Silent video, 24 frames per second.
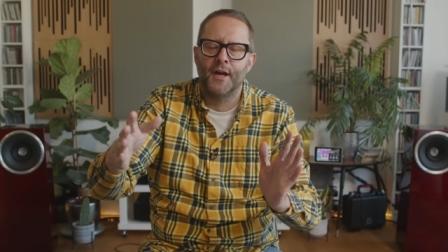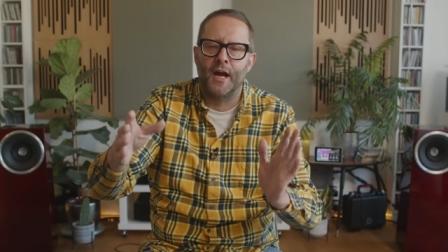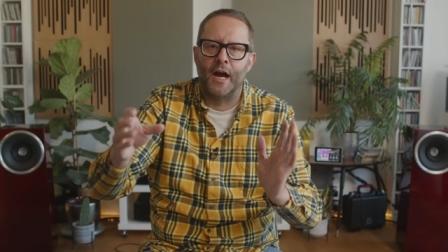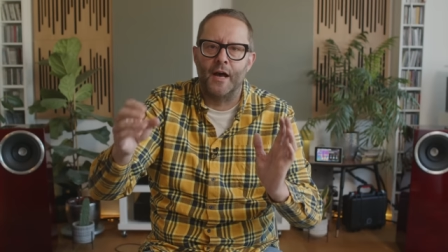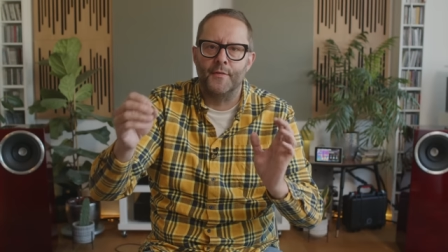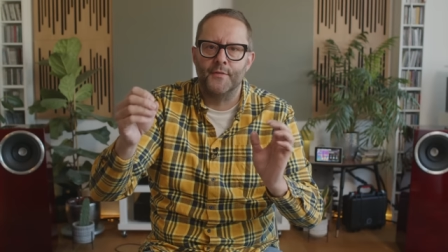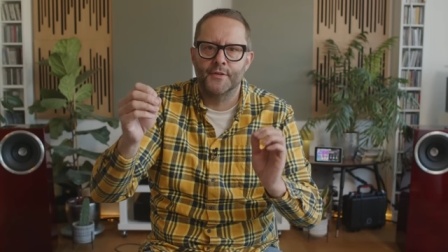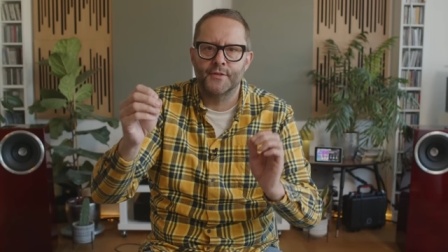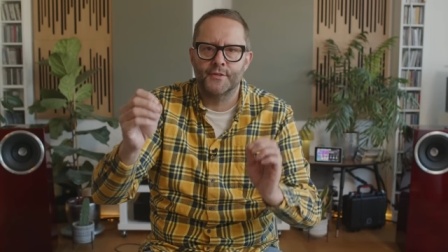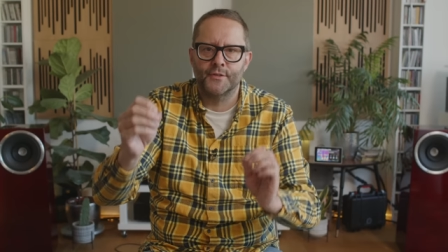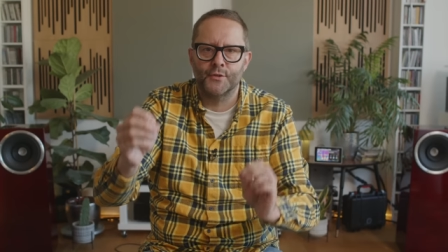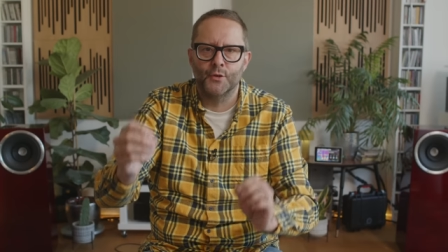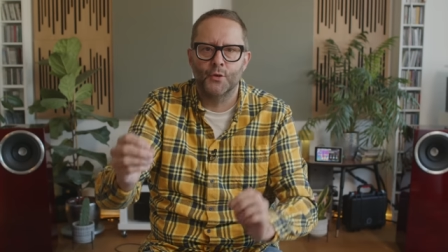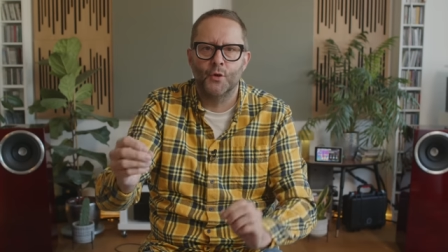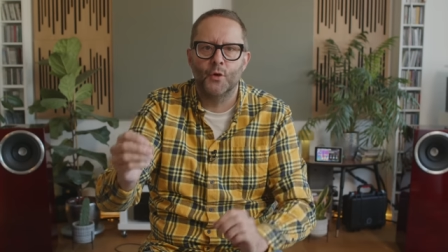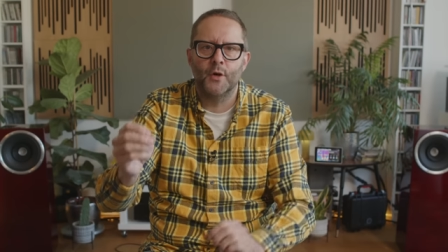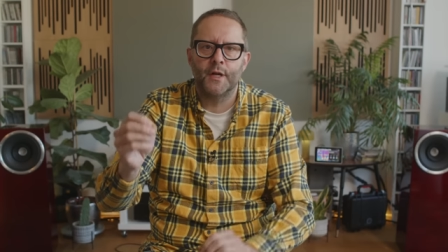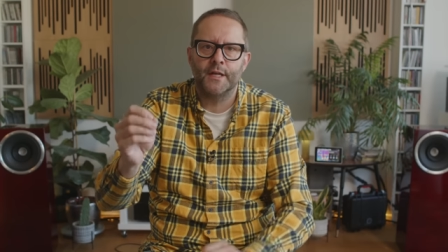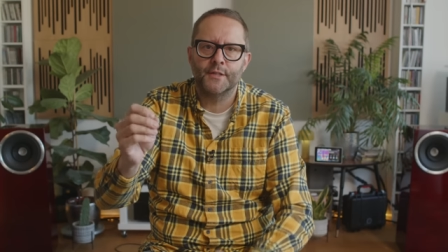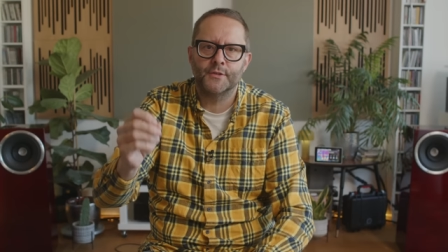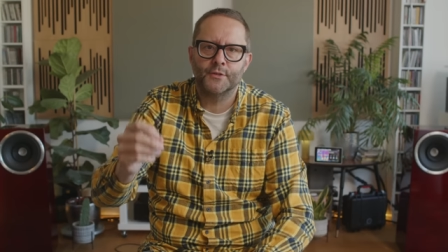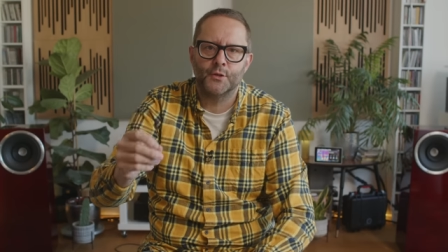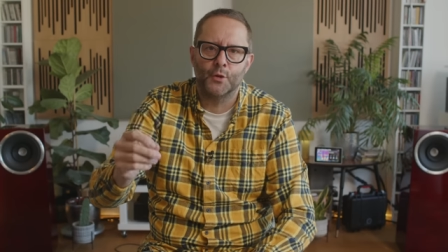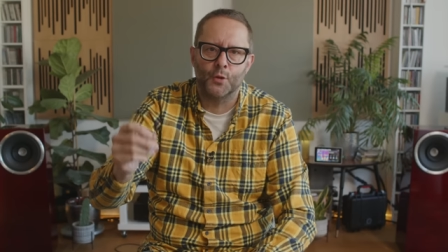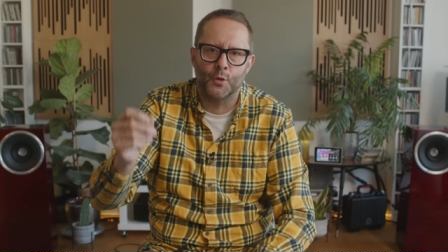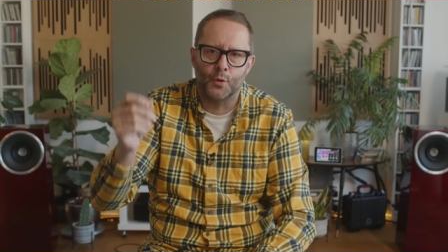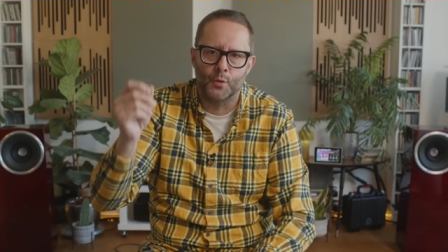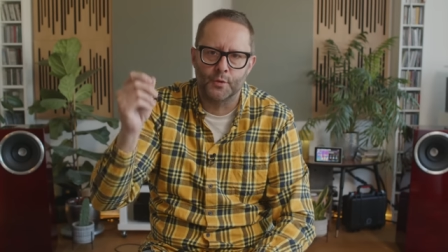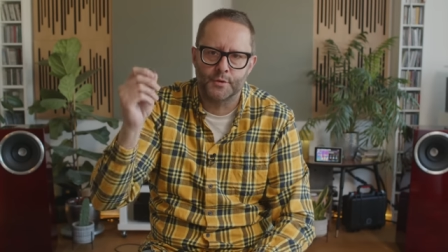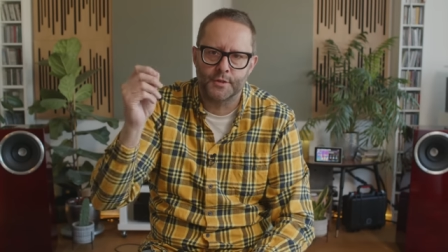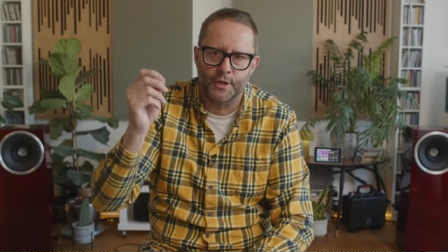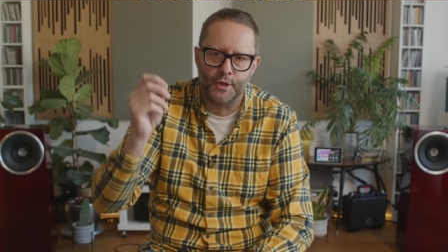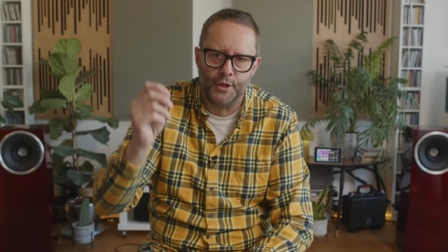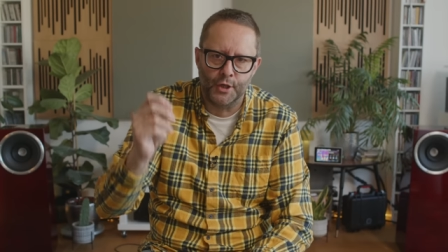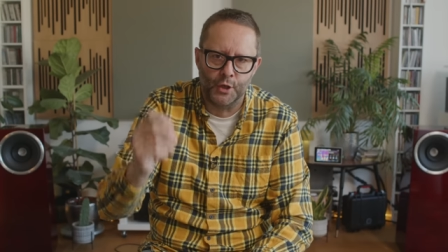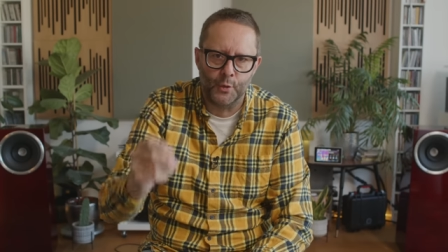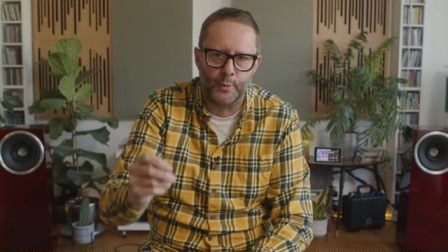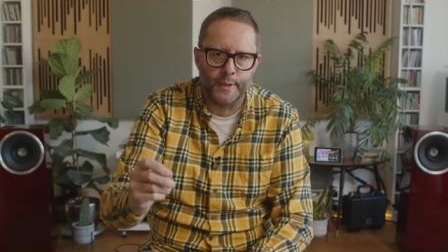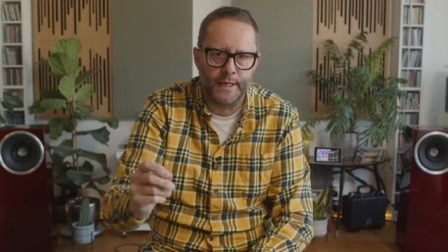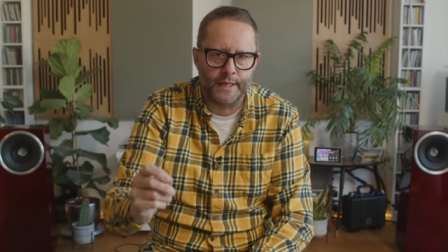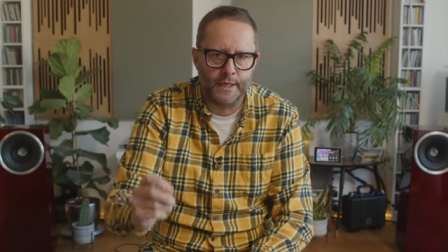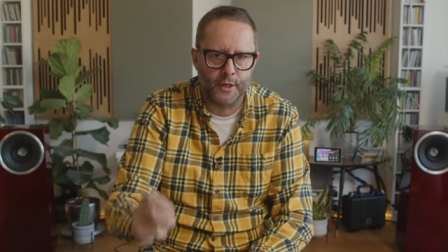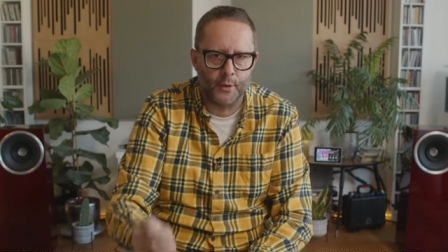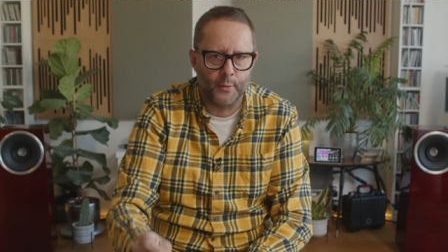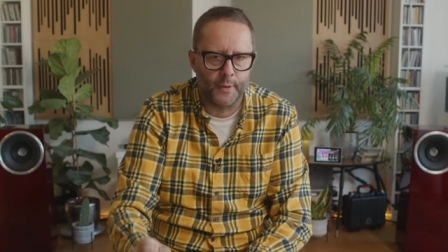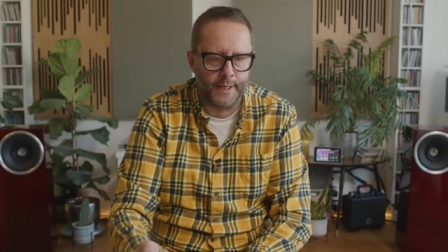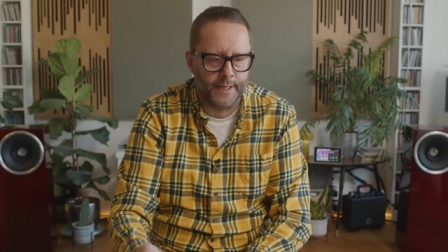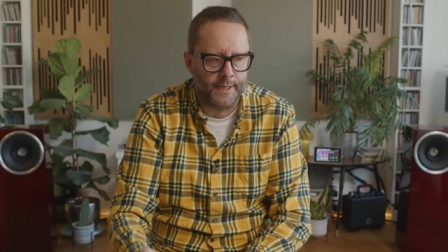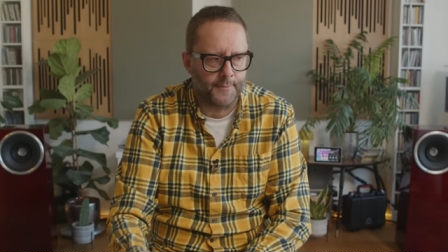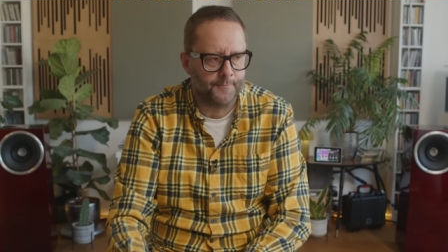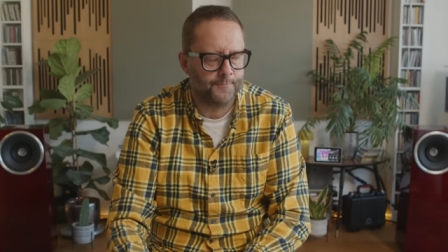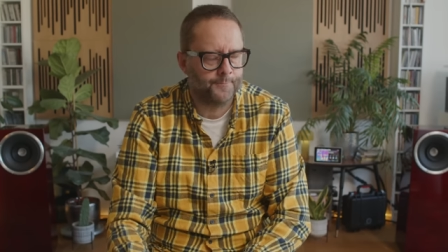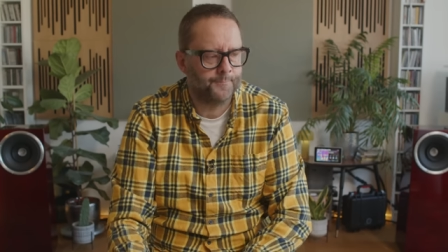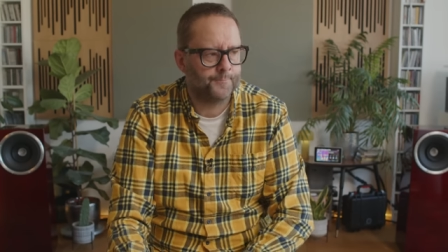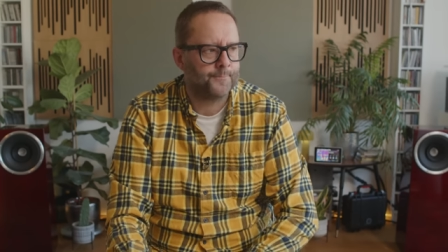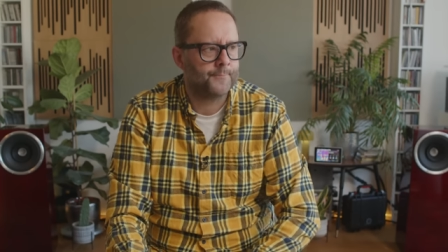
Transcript: And the store is called Louie Louie.